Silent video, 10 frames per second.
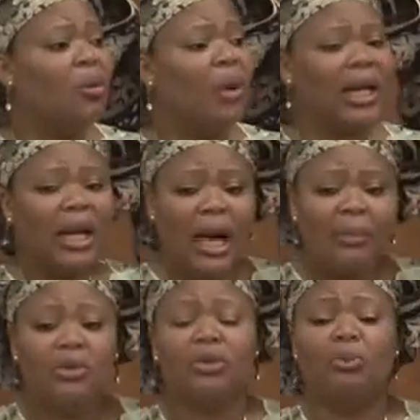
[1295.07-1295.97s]
when it
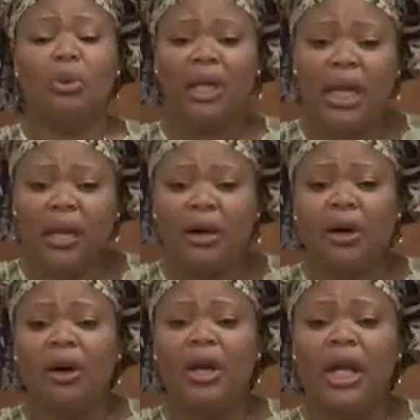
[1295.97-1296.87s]
comes to
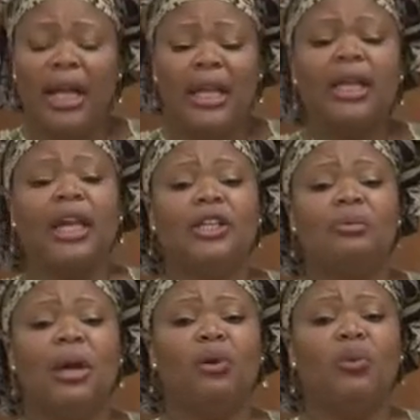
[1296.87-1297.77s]
political
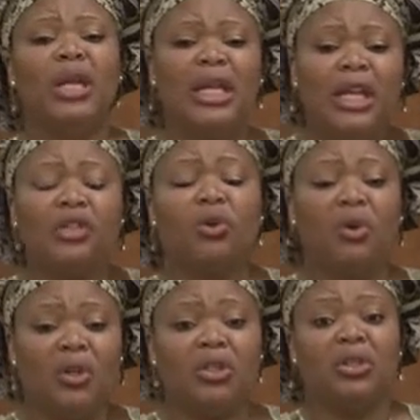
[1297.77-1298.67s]
engagement, we need to
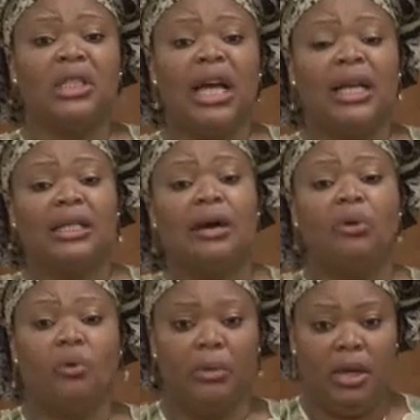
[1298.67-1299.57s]
conscientize
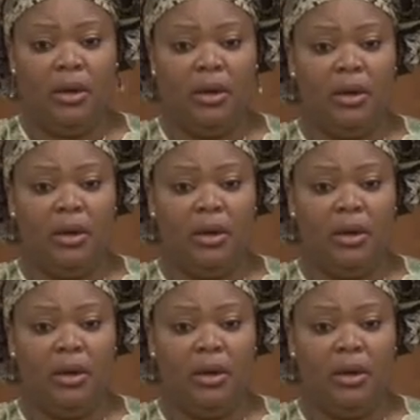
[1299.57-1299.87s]
our women.